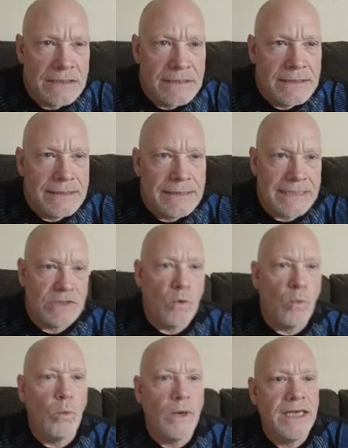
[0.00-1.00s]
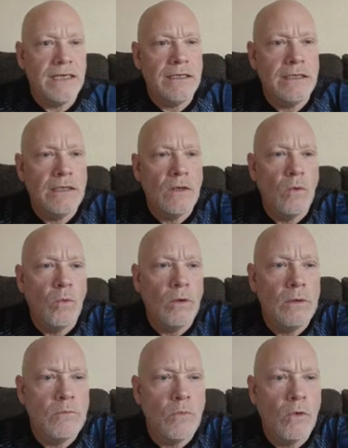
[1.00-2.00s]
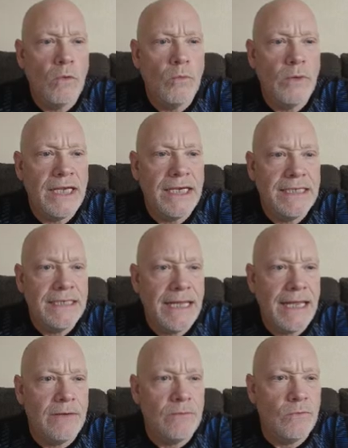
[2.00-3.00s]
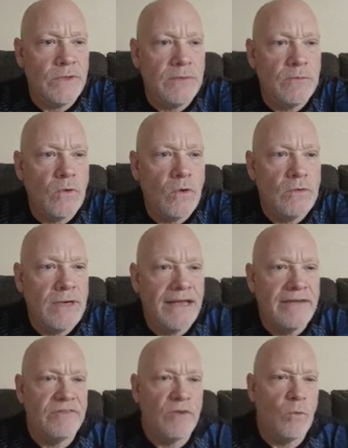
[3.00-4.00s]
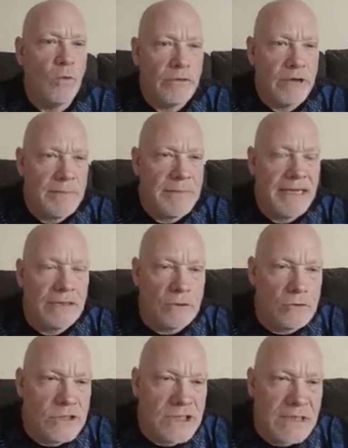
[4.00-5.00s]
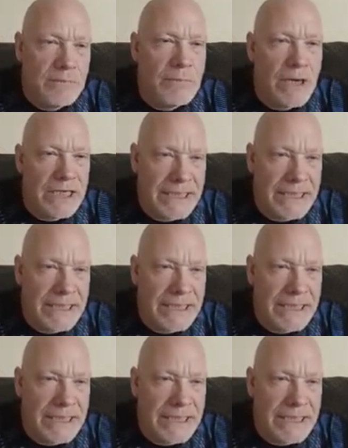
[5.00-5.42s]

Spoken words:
That's a win. 1 more win, and we won't have to worry about losing money.